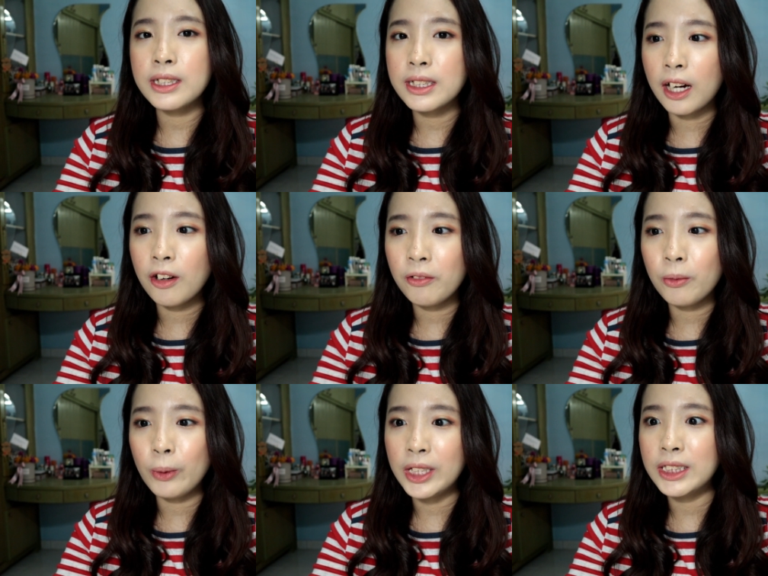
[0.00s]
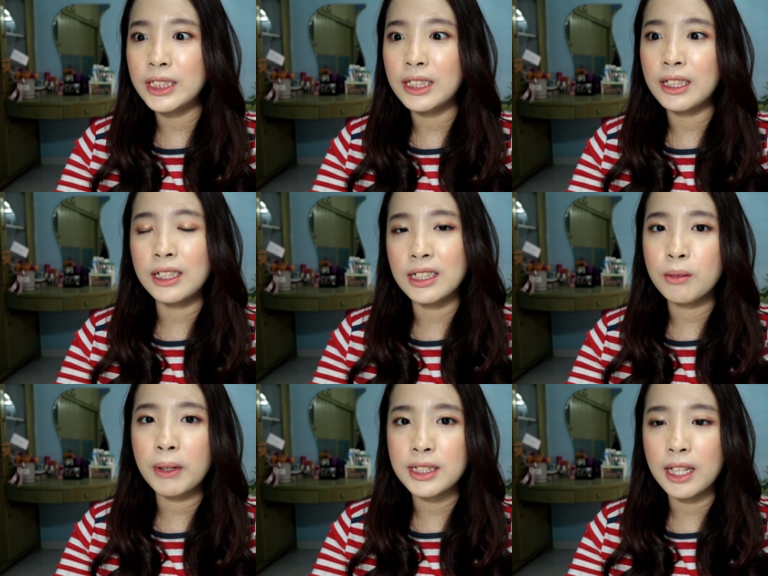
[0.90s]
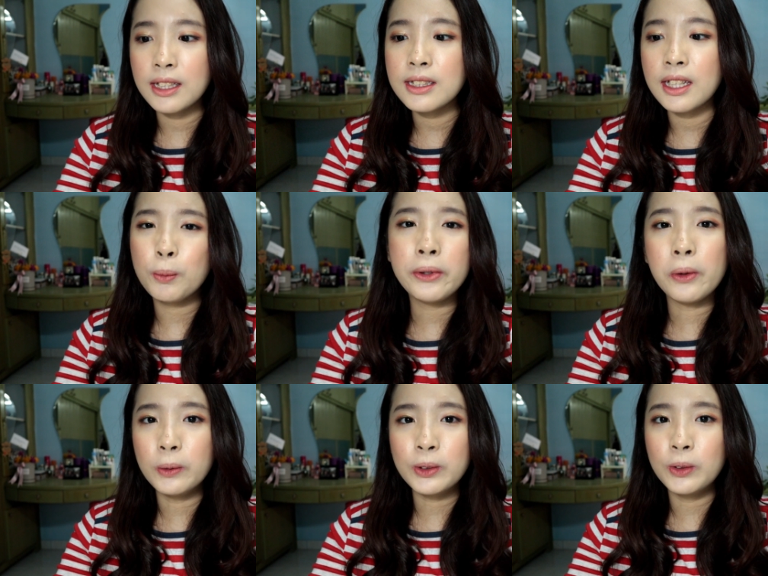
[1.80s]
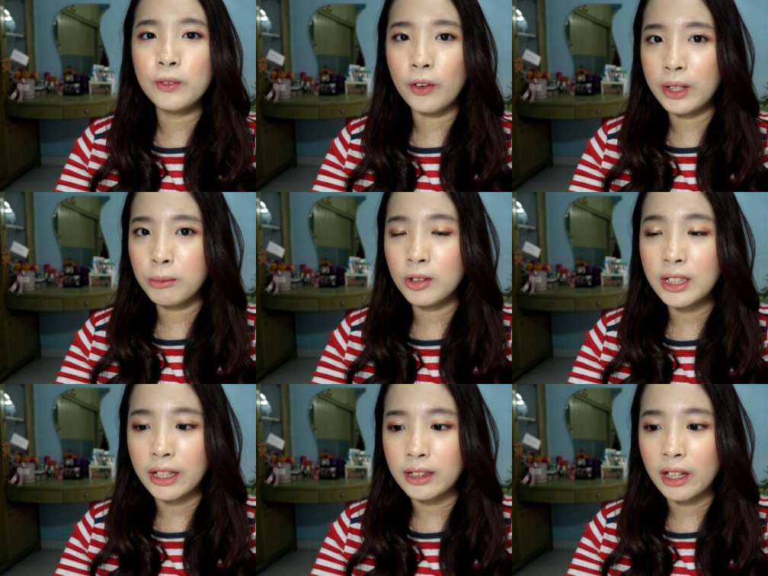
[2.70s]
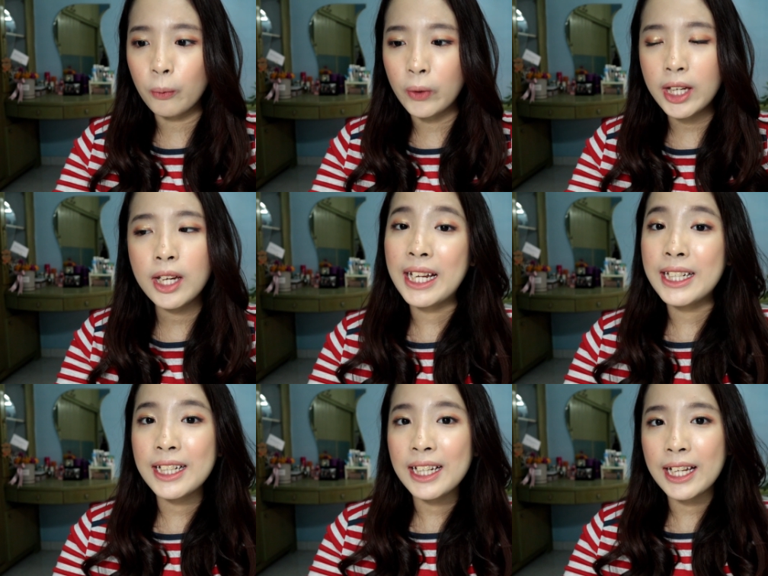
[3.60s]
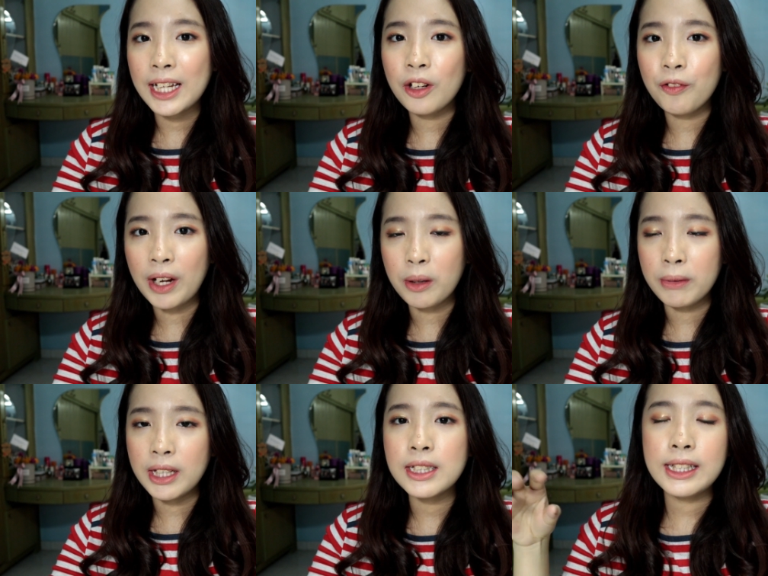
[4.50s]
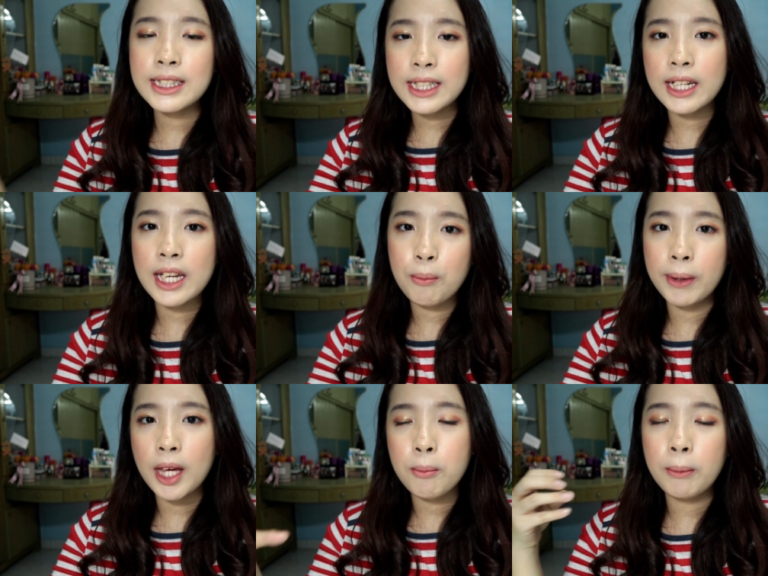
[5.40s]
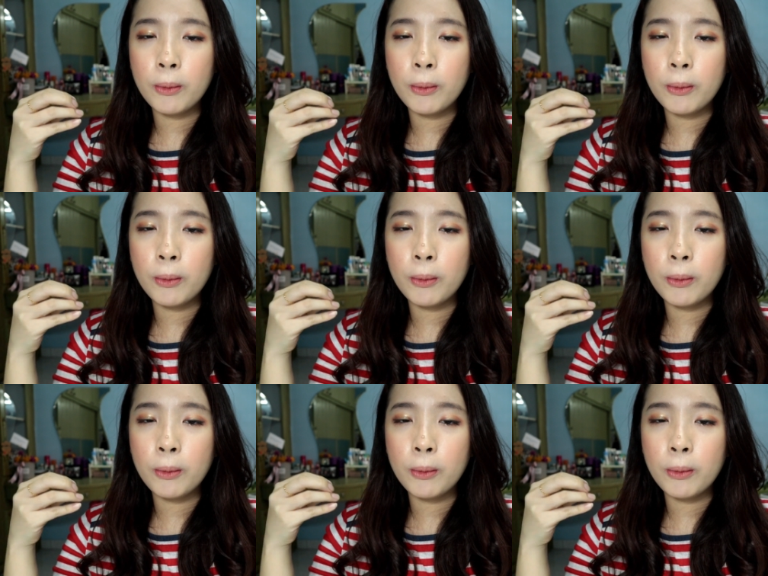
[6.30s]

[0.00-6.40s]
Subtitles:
stuff, which it doesn't make sense. Super old school for him to think that way. But I didn't let that affect me. Instead, that became my